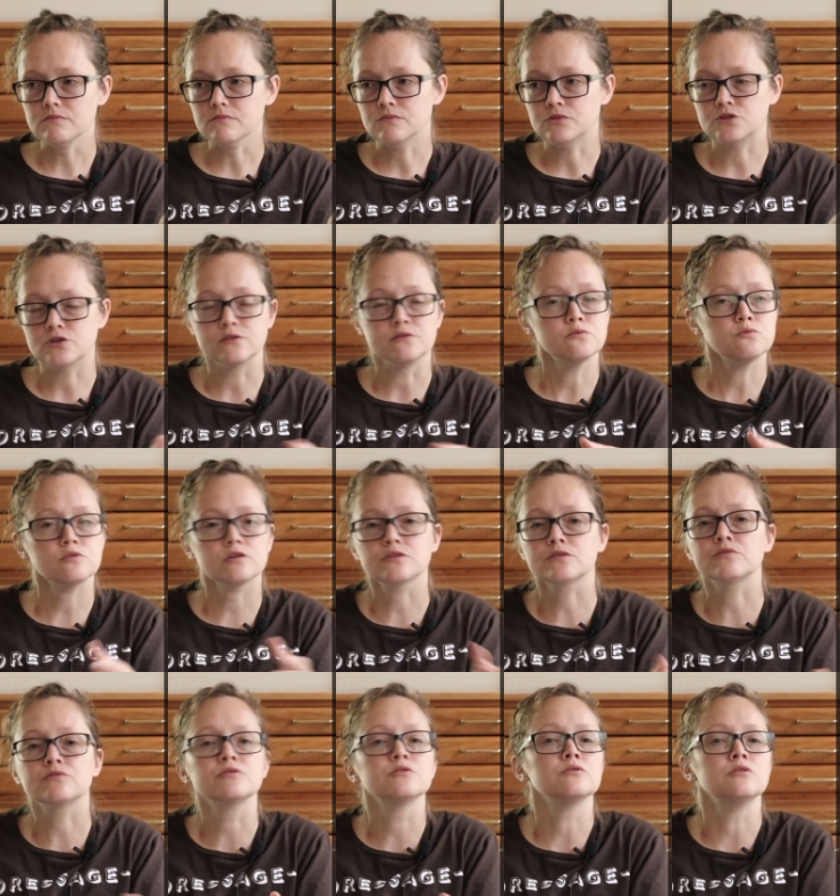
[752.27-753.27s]
So you work
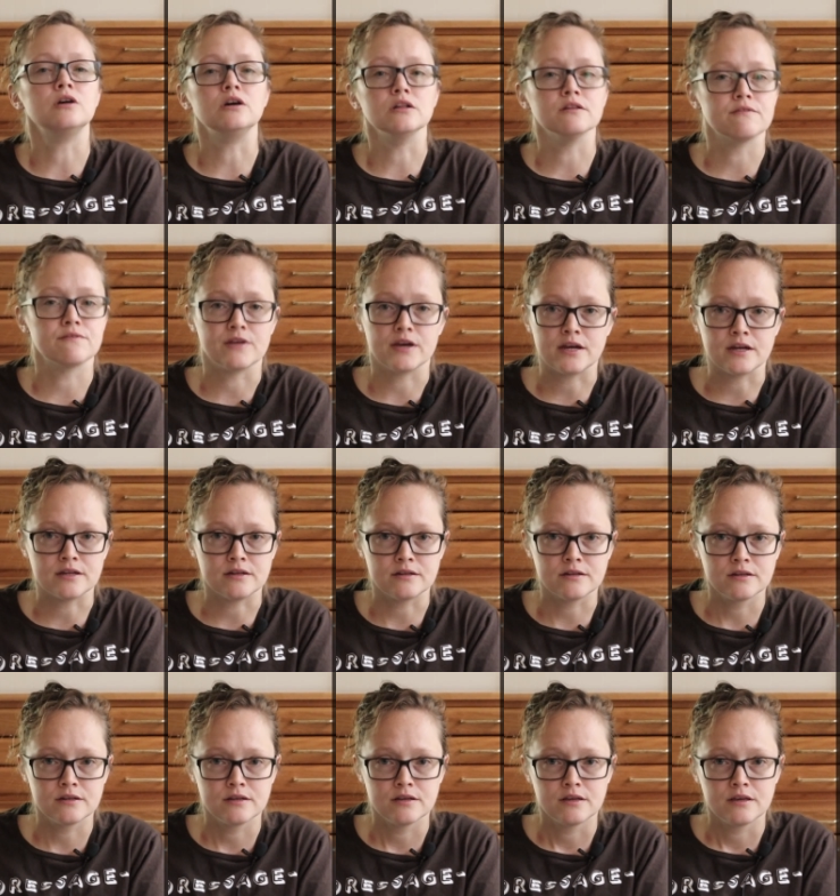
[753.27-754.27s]
through all of that.
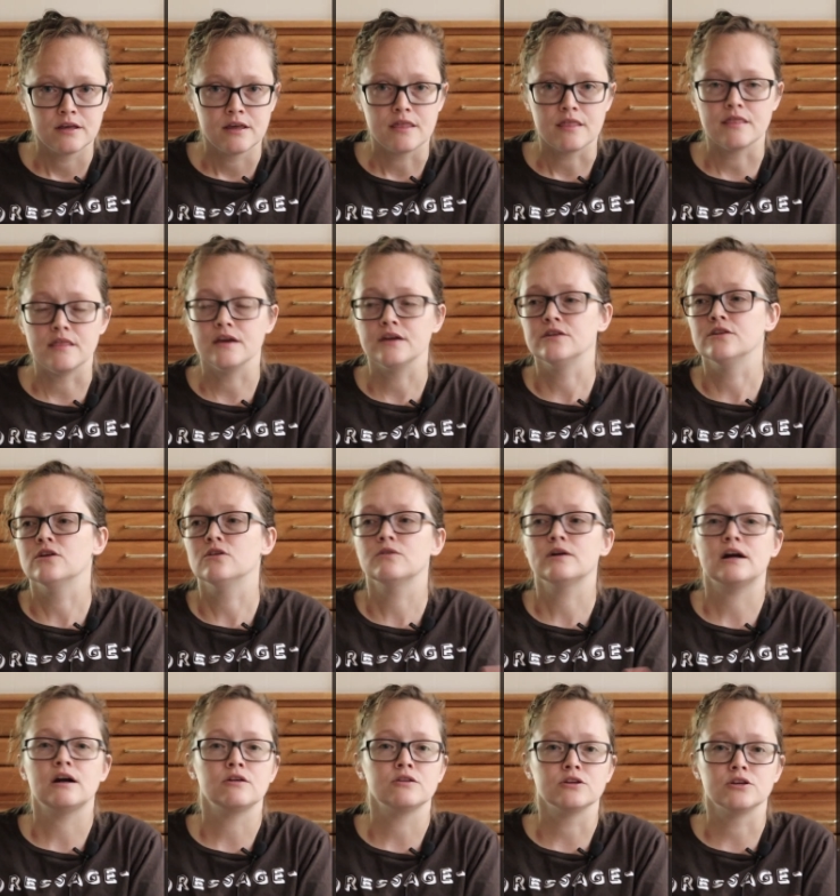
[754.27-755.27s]
They know
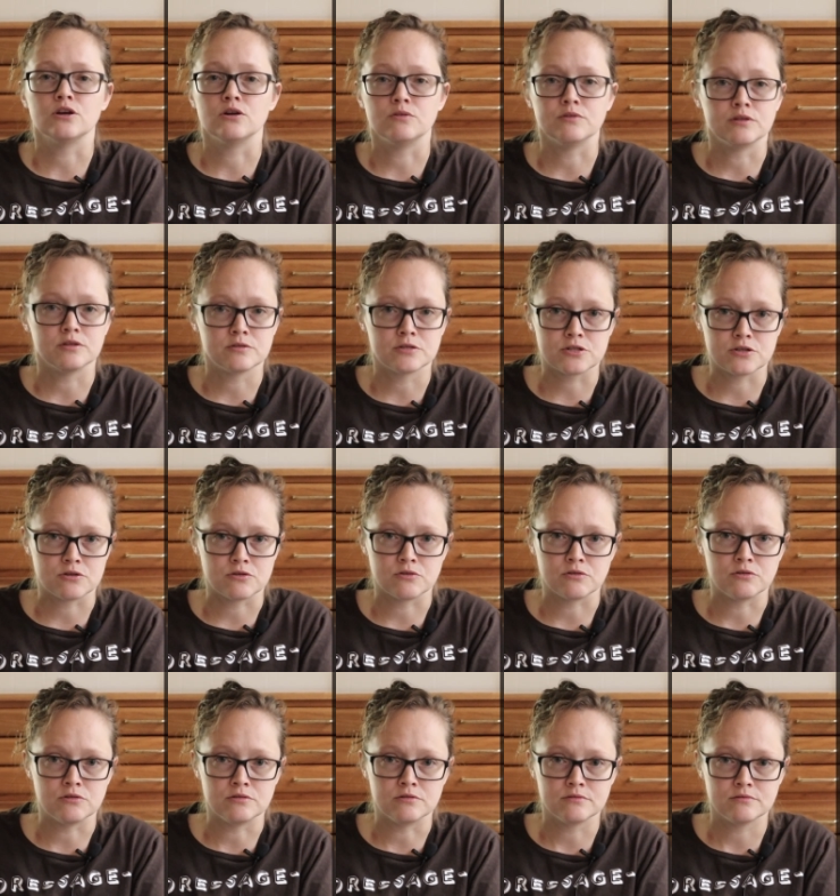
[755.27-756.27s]
how to go in a
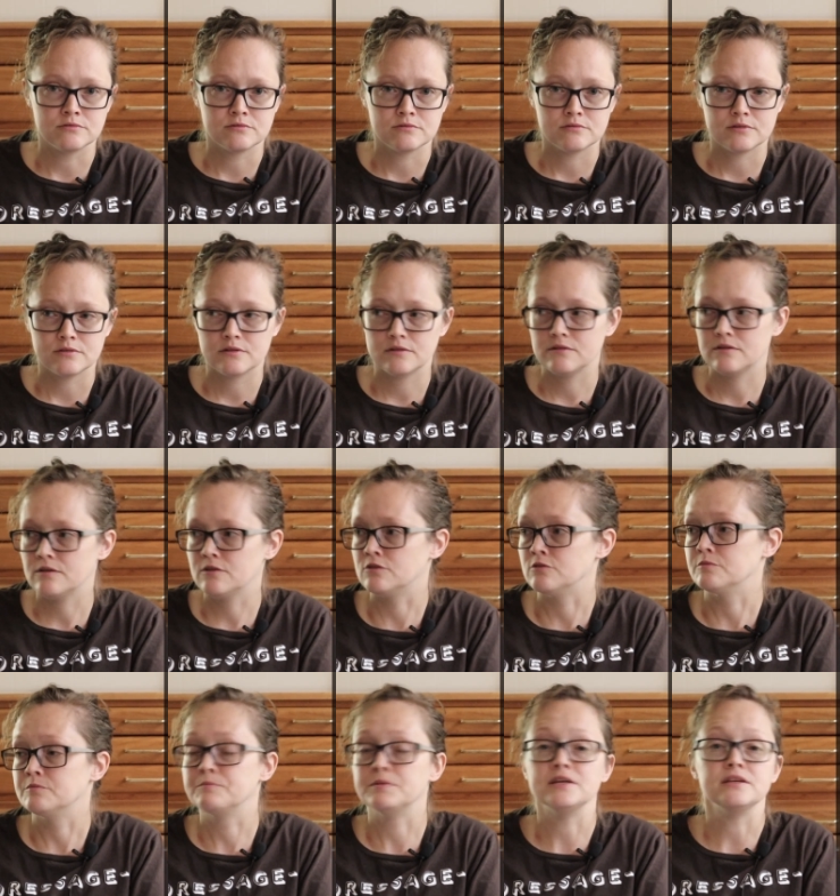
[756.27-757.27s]
circle
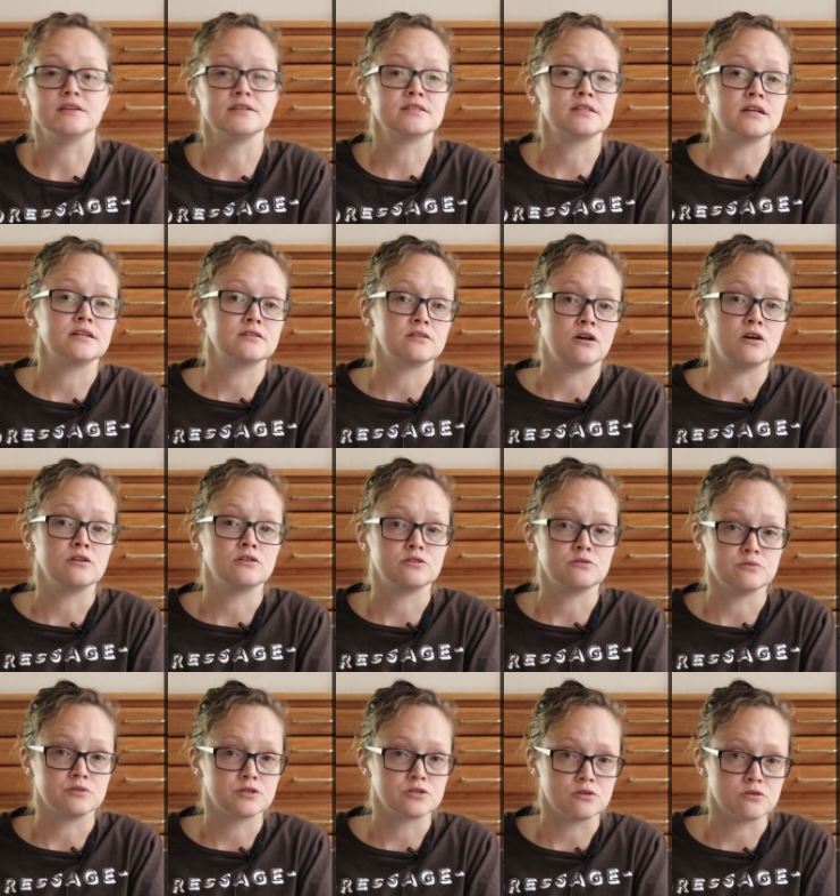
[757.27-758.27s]
or be sent
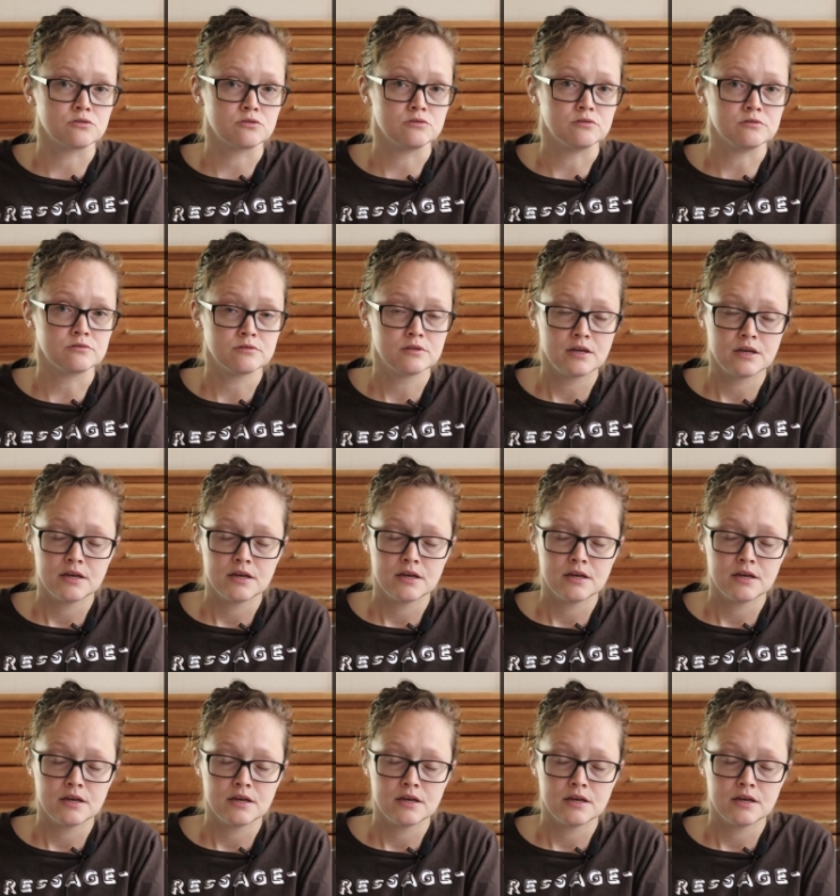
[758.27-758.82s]
onto a circle.